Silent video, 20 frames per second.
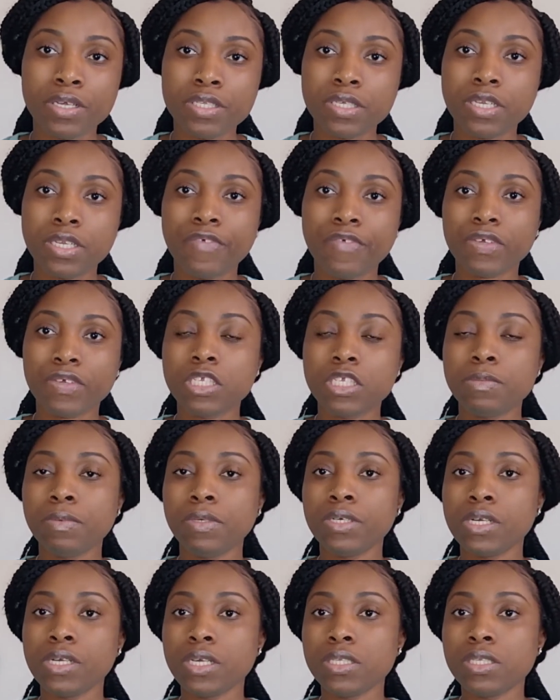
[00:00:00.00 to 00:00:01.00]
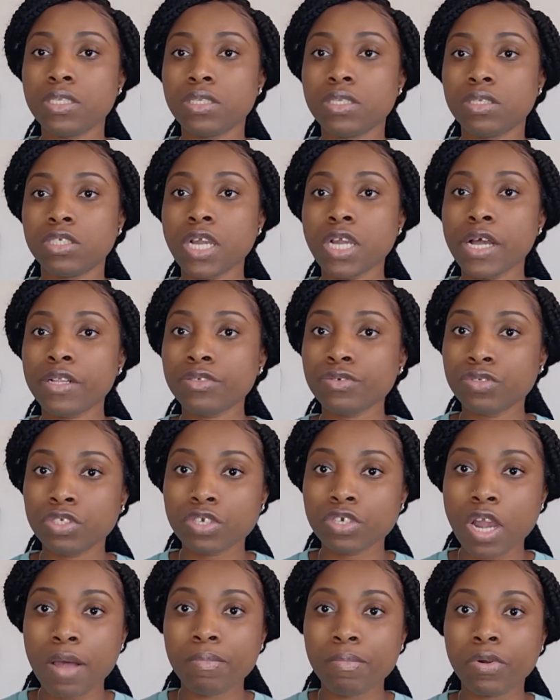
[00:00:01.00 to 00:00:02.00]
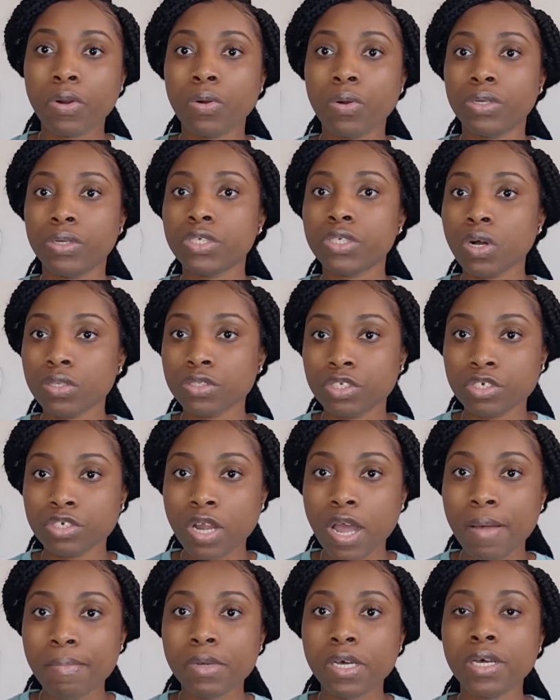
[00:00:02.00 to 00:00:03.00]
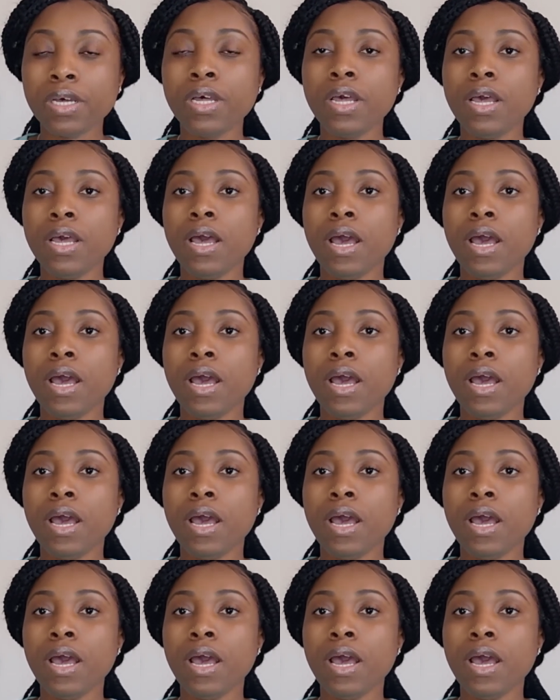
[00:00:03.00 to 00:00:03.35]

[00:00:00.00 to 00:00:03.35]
so they've experienced childhood trauma or adult trauma,